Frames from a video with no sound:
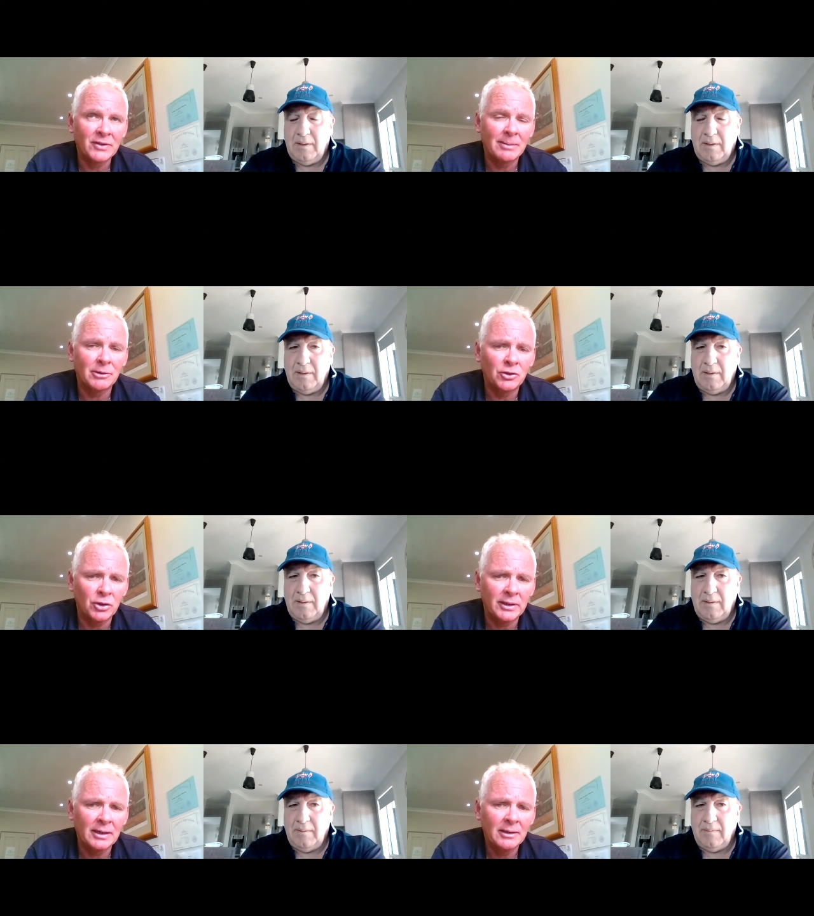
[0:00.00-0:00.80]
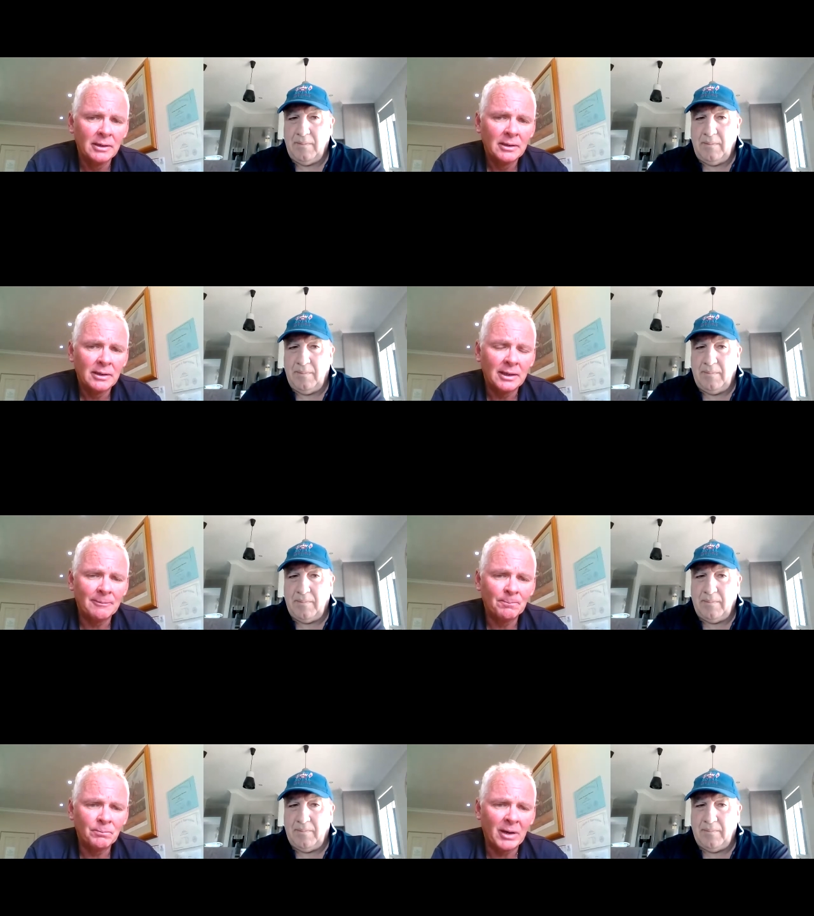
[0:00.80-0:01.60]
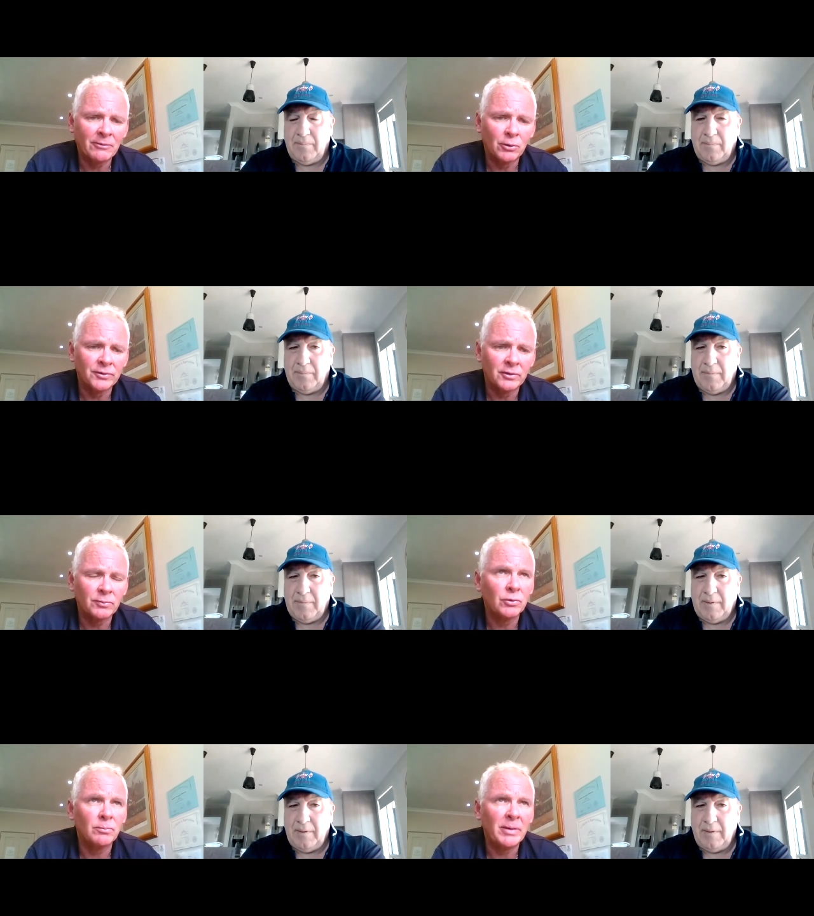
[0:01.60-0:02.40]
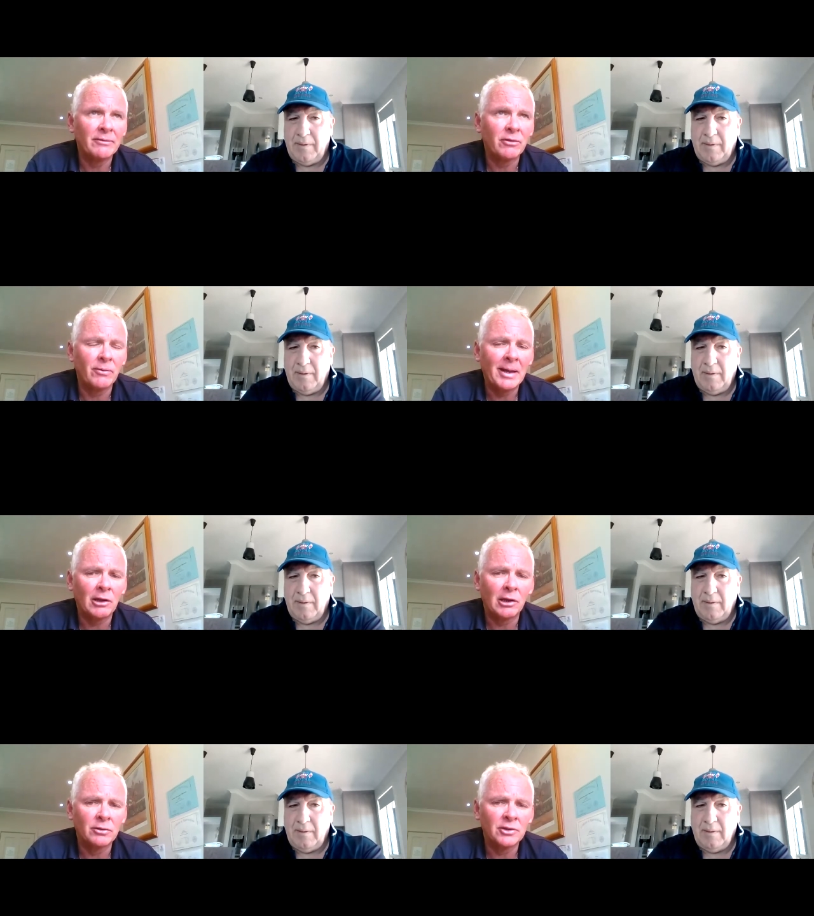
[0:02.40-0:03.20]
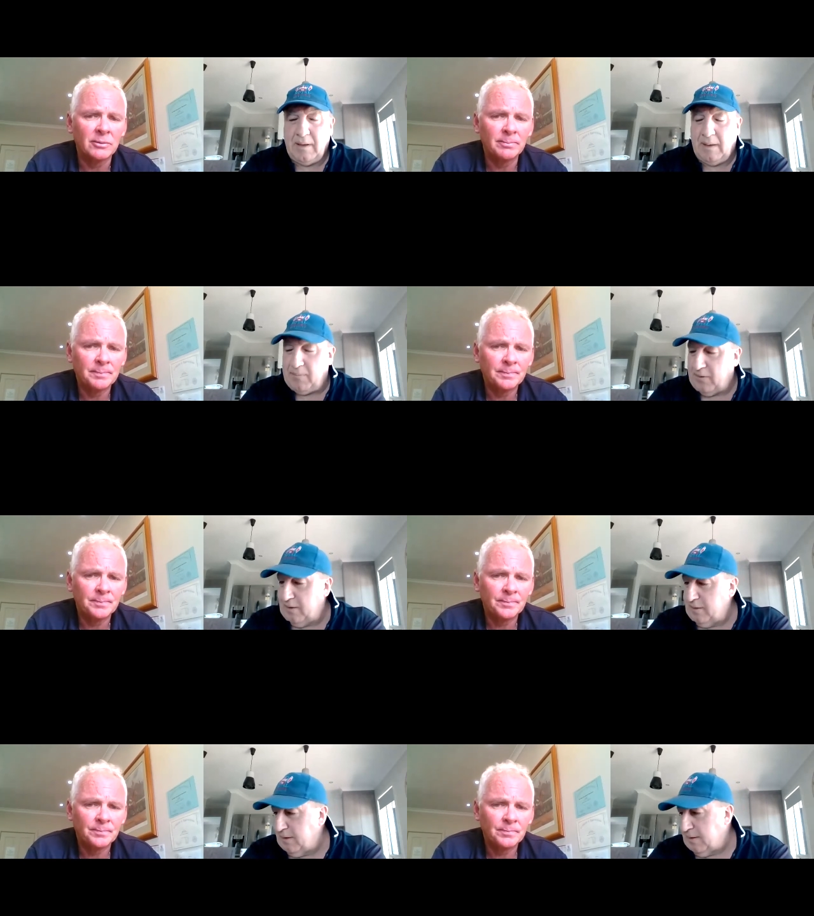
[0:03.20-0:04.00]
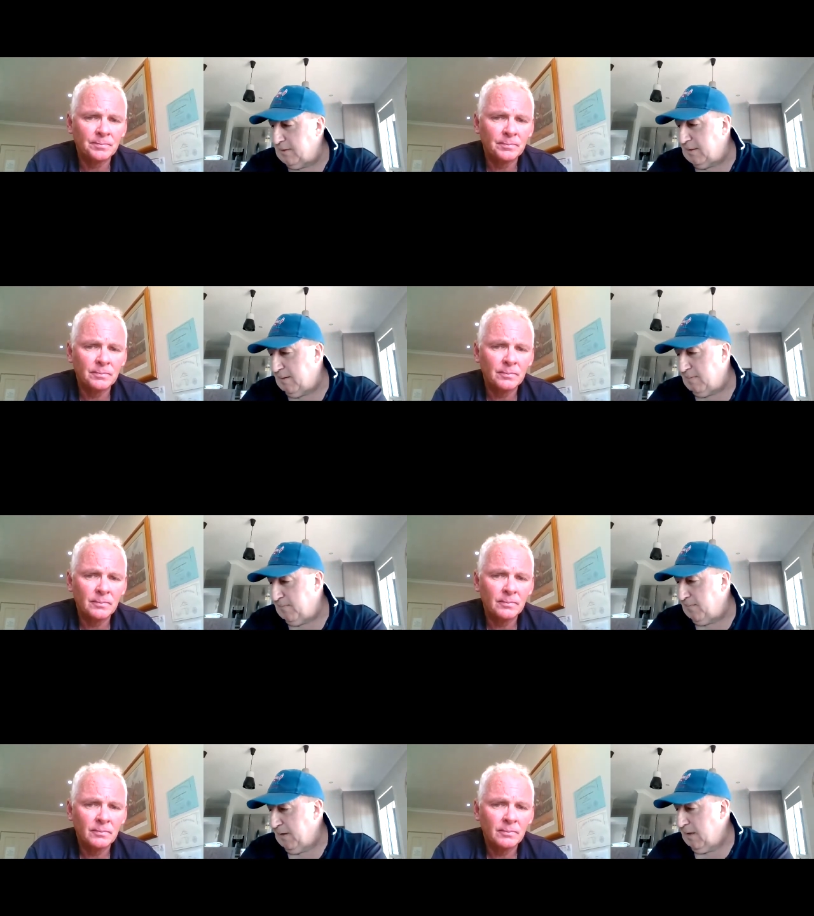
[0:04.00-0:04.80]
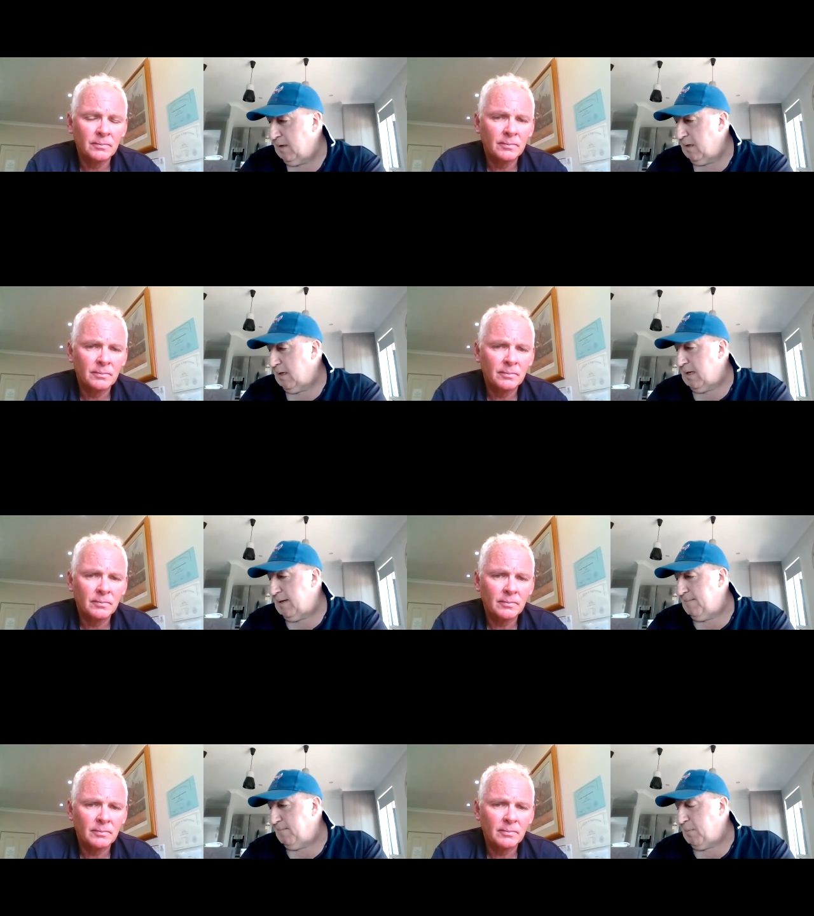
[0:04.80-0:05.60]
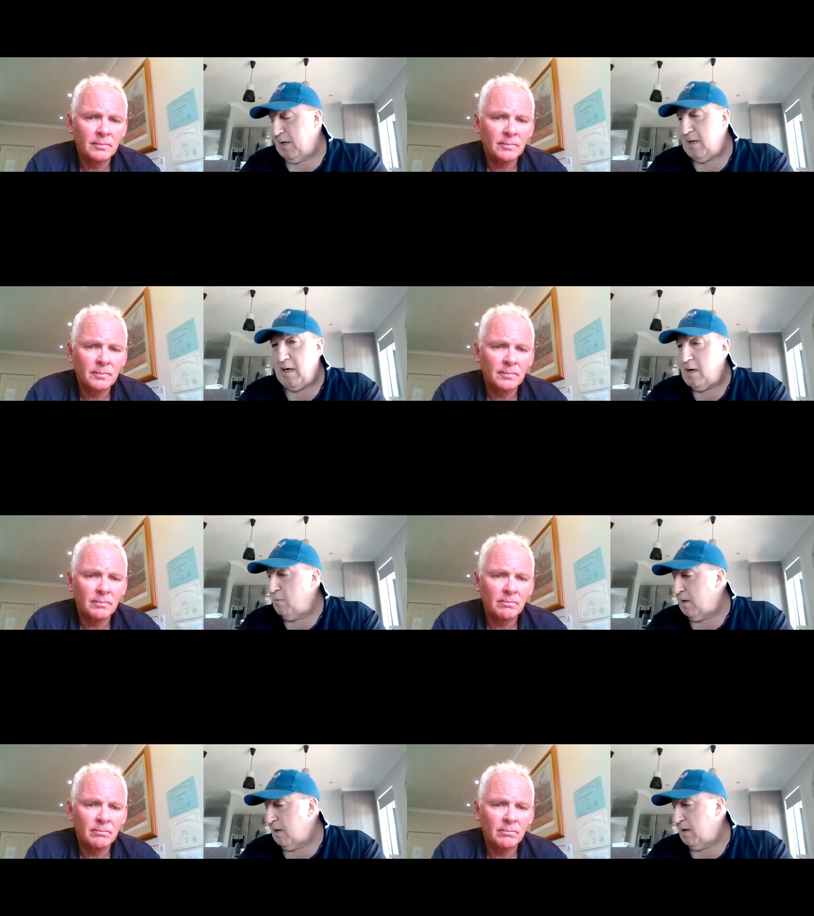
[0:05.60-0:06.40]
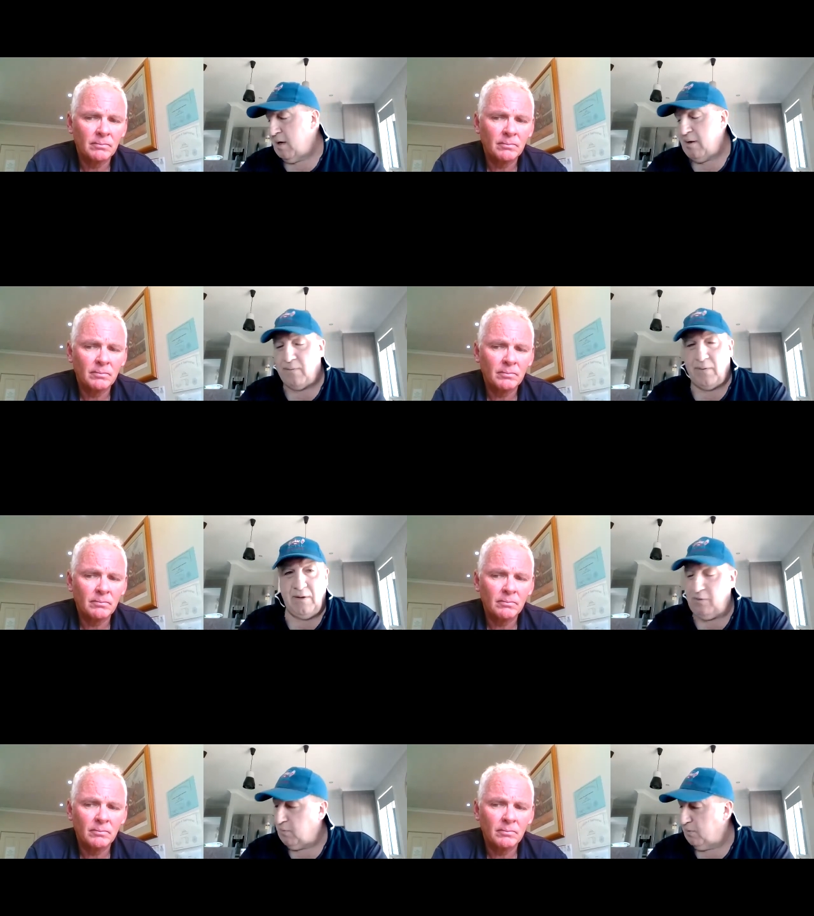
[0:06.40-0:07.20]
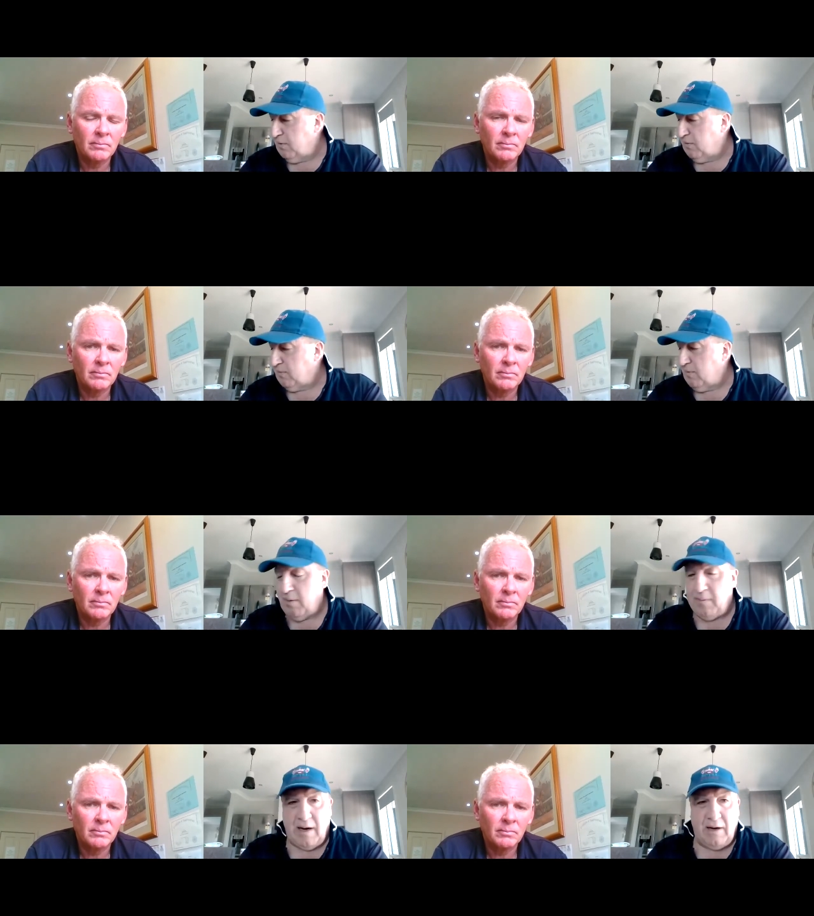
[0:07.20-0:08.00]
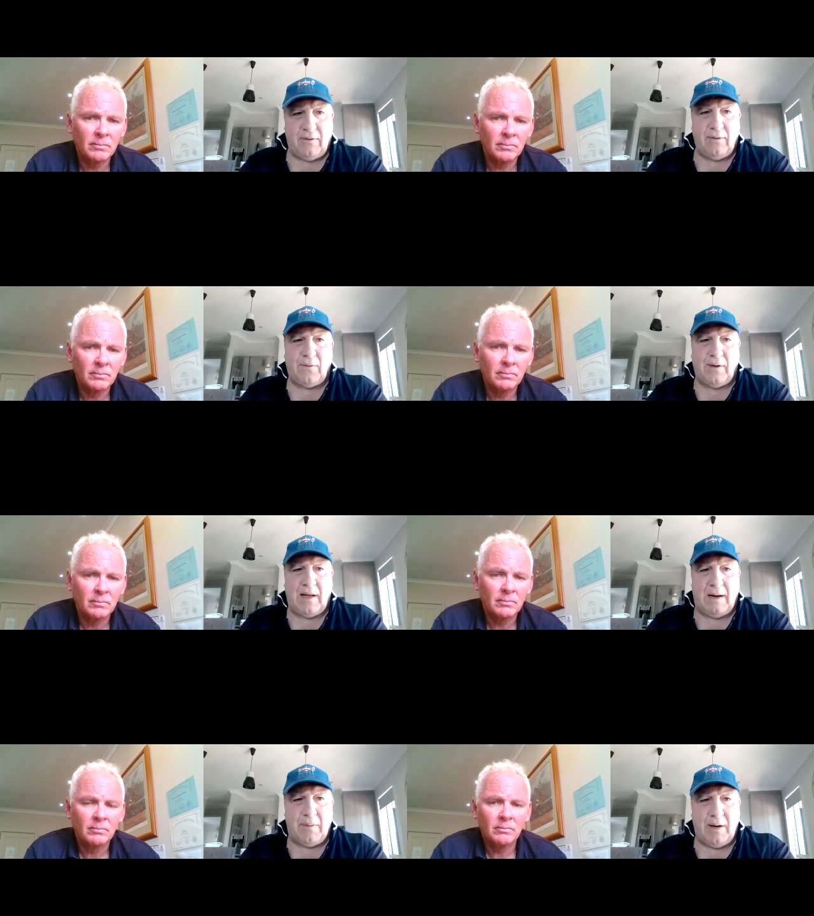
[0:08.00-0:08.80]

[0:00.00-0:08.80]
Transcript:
Speaker 1: Echuca. Um, both horses will benefit from that in the long term.
Speaker 2: Absolutely, yep. Um, Bendigo, we don't know the fields, but there's nominations for La